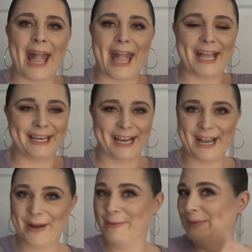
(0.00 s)
and I
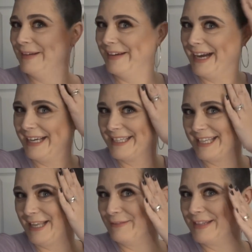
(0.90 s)
hope you
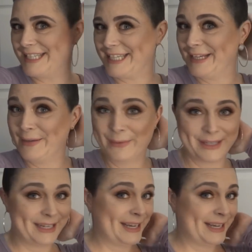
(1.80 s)
guys love it too.